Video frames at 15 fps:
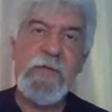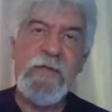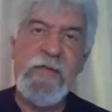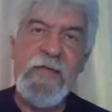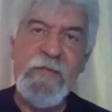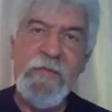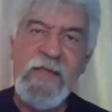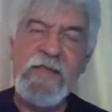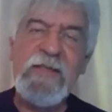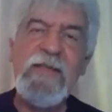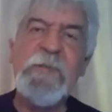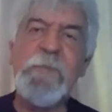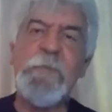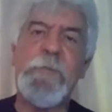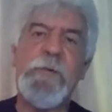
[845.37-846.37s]
And that
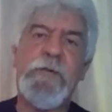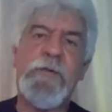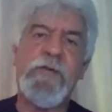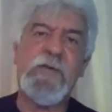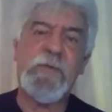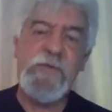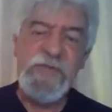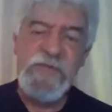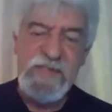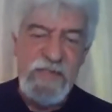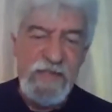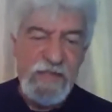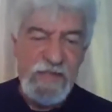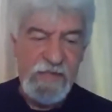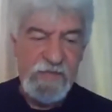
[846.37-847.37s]
limp which he
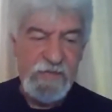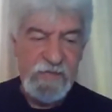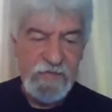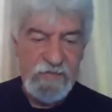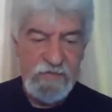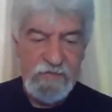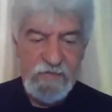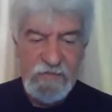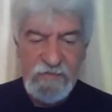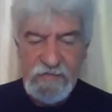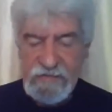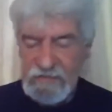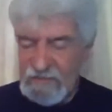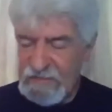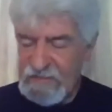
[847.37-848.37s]
had
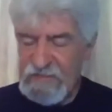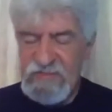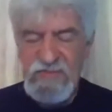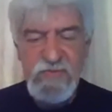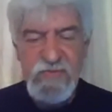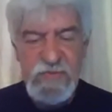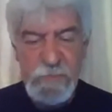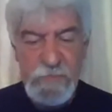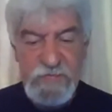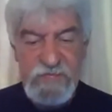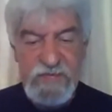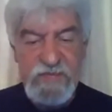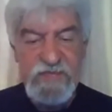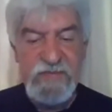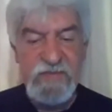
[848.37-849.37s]
leads to the
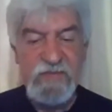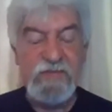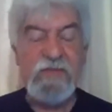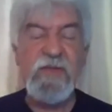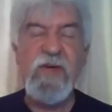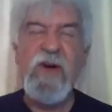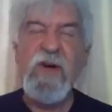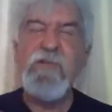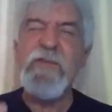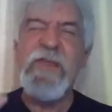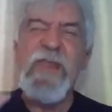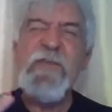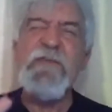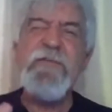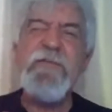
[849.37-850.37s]
possession of
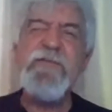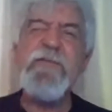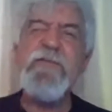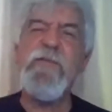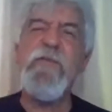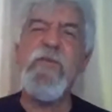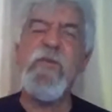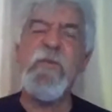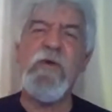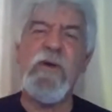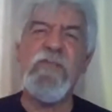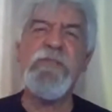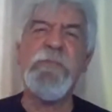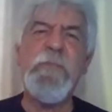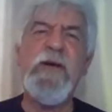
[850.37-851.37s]
every form
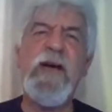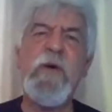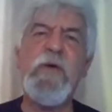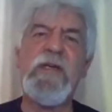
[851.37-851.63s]
of power.